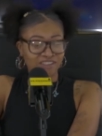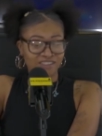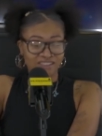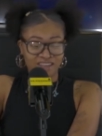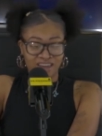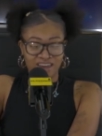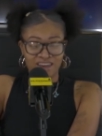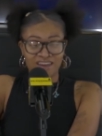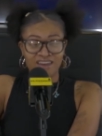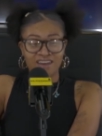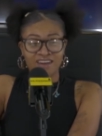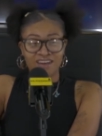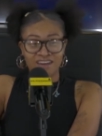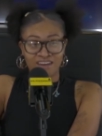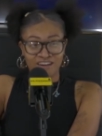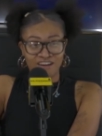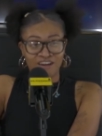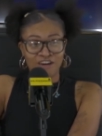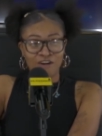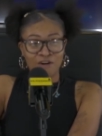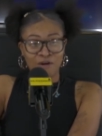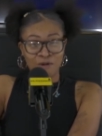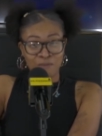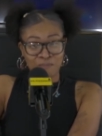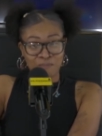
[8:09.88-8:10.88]
say
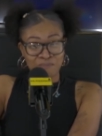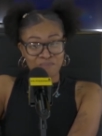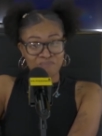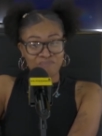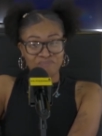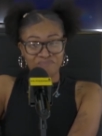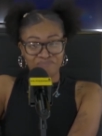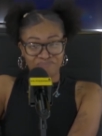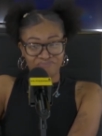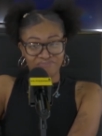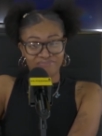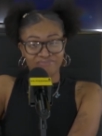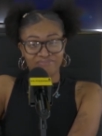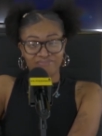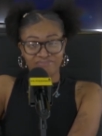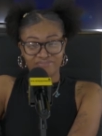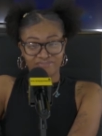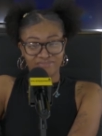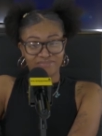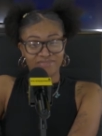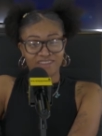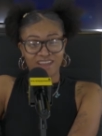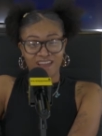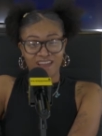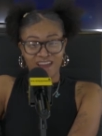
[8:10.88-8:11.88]
um,
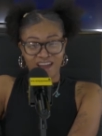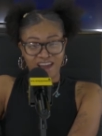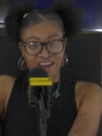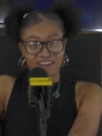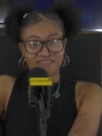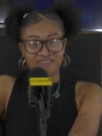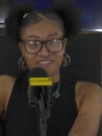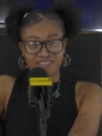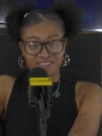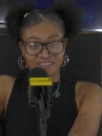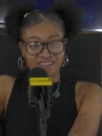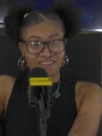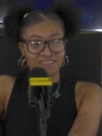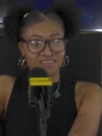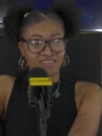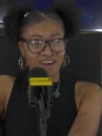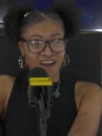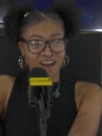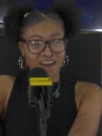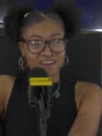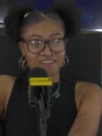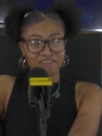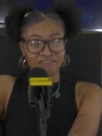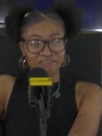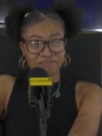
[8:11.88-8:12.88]
I've seen a
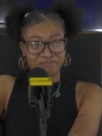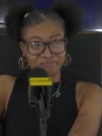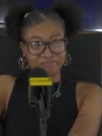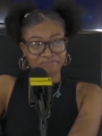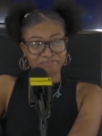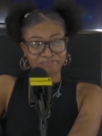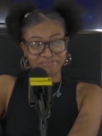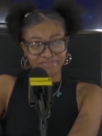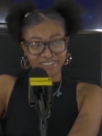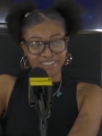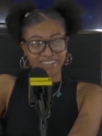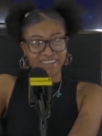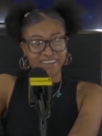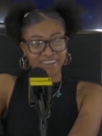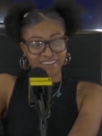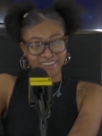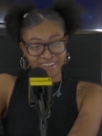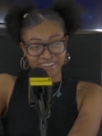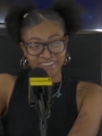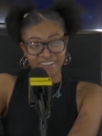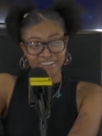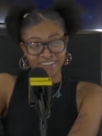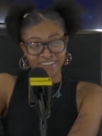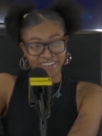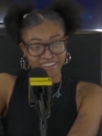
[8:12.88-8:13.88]
lot. so
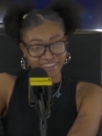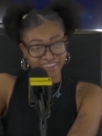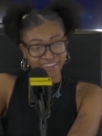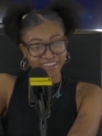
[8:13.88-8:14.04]
it